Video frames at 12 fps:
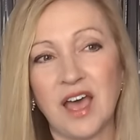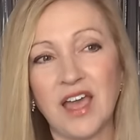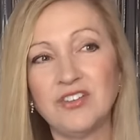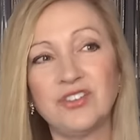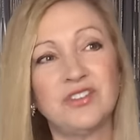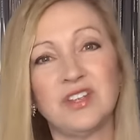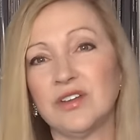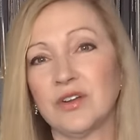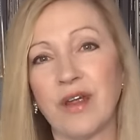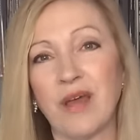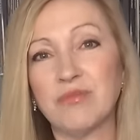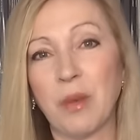I just tend to
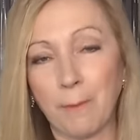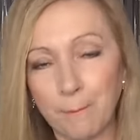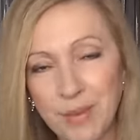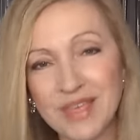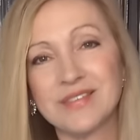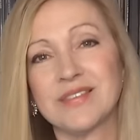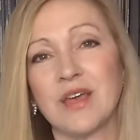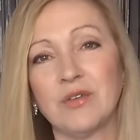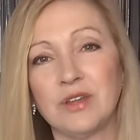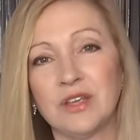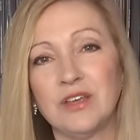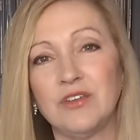grab the best
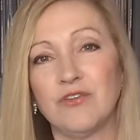sounding